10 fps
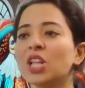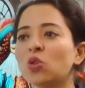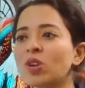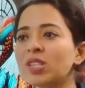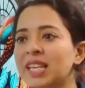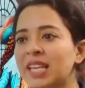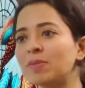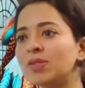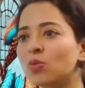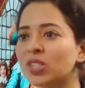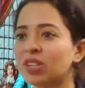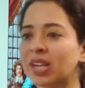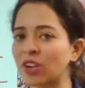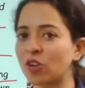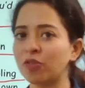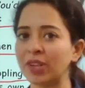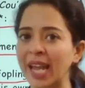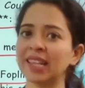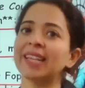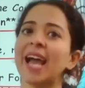those names which kind of
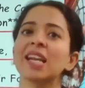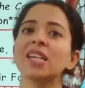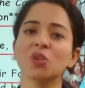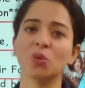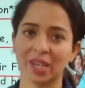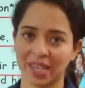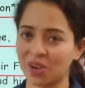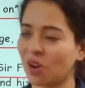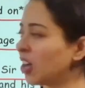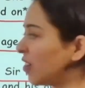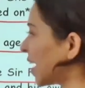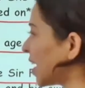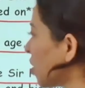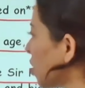tell the character only. All right.